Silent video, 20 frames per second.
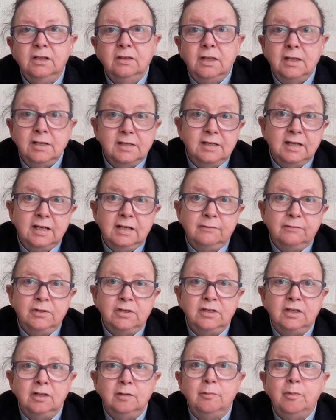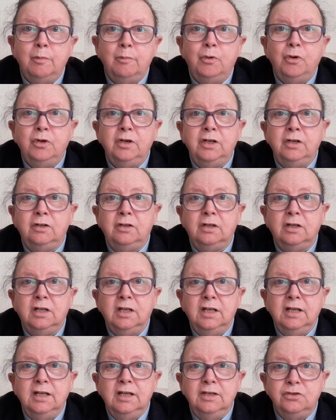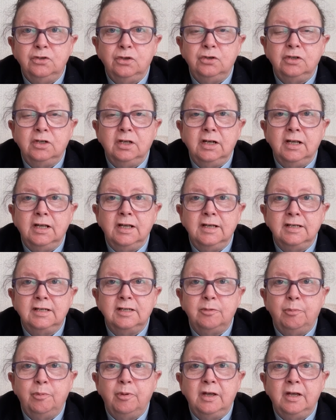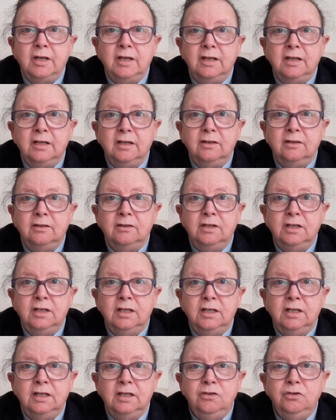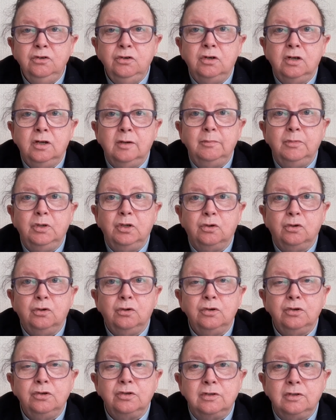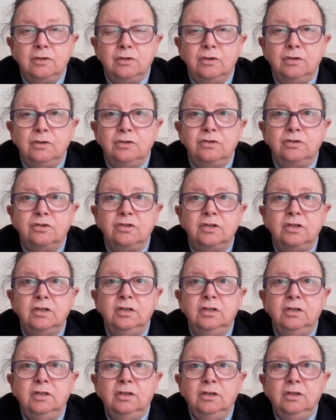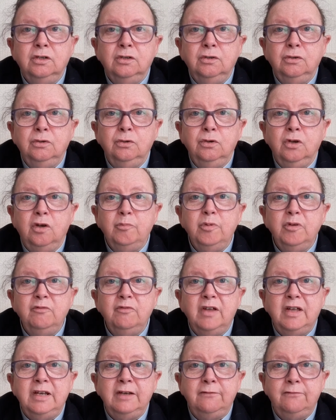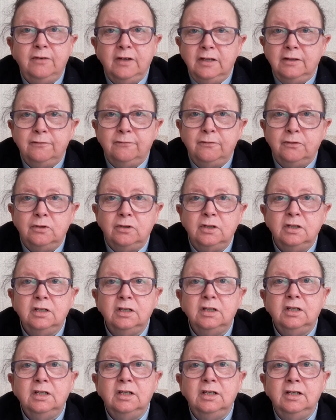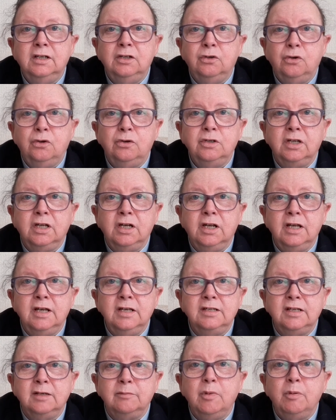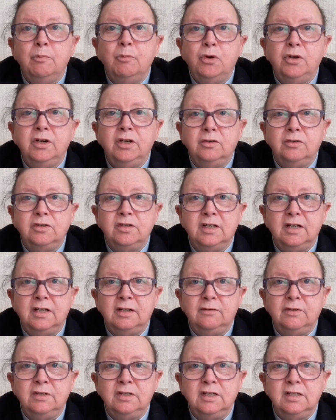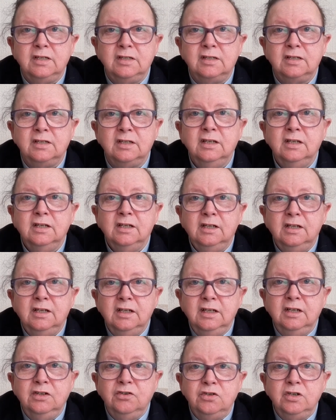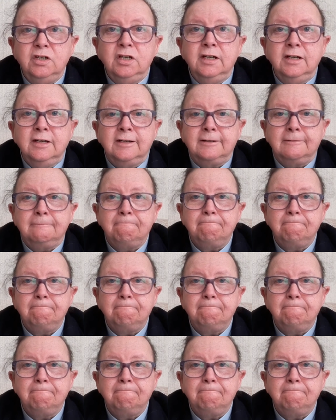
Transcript: That service at the memorial is organised by the New Orange Lodge, who have been very faithful in organising memorial services each year.